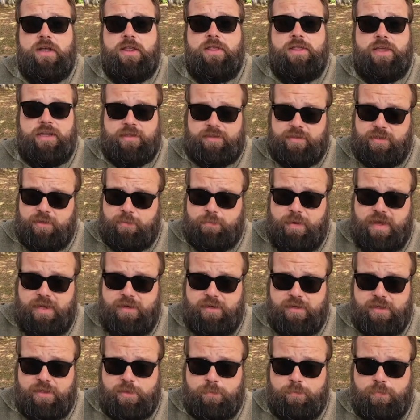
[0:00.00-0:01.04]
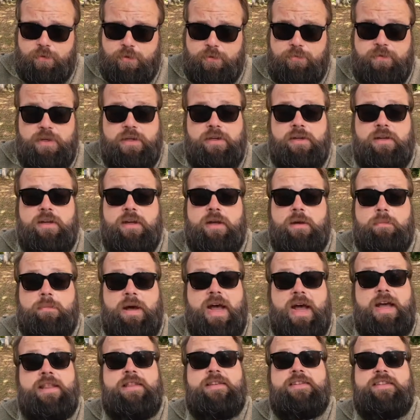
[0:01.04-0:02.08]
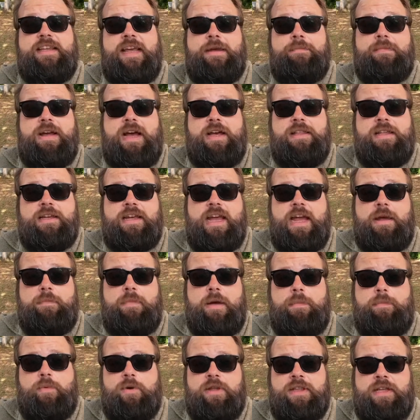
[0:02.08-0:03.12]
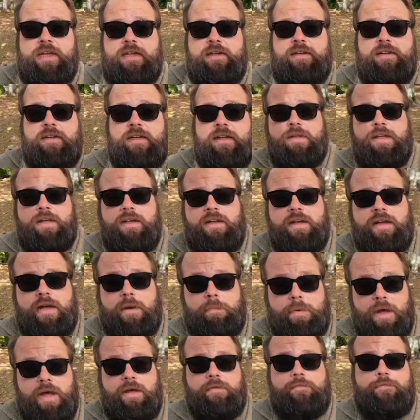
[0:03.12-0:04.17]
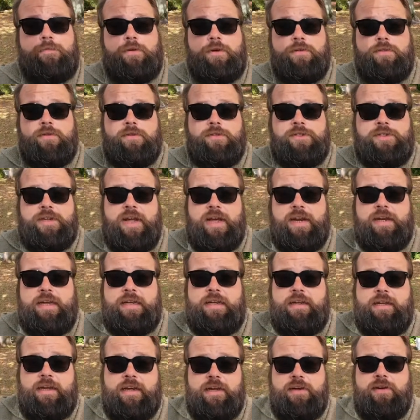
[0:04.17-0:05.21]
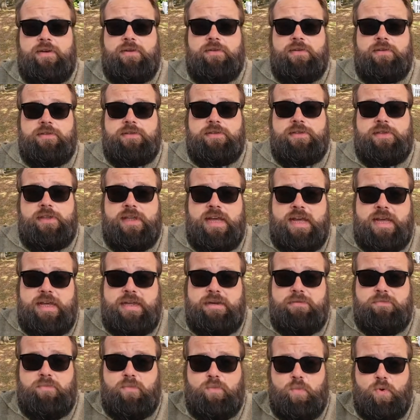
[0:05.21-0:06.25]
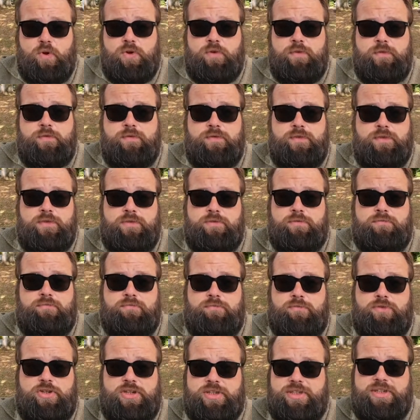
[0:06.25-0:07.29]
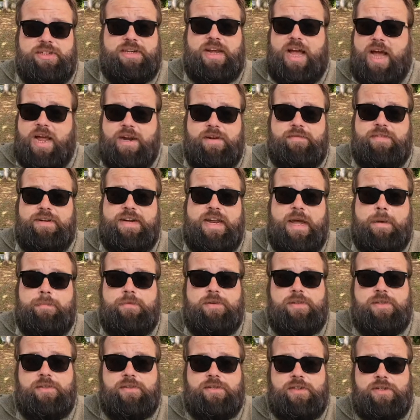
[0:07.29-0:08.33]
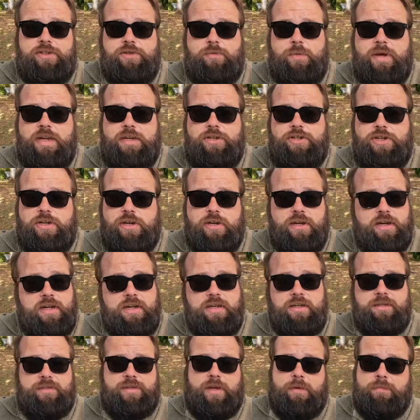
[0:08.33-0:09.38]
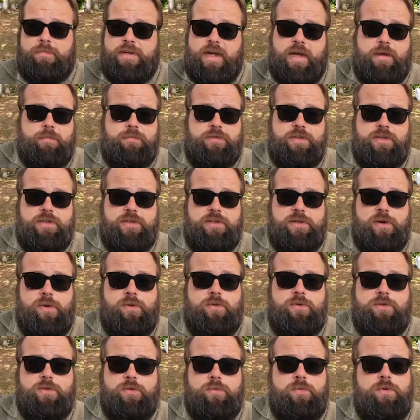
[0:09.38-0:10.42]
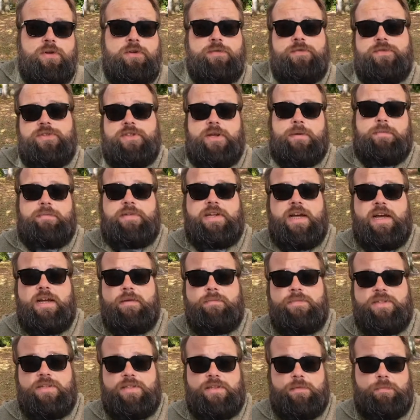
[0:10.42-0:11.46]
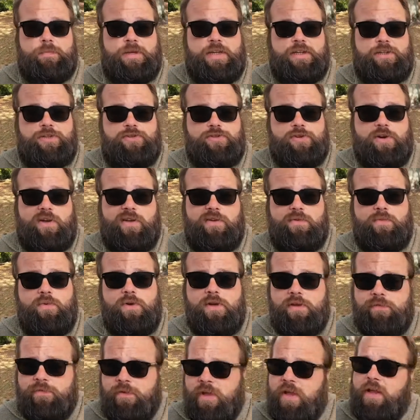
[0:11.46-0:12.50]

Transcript: This has been disproven by the same guy that came up with it. Upon further study, he noticed that wolves just kind of adapt to the situation. Sometimes it's an older wolf, sometimes it's a big strong wolf,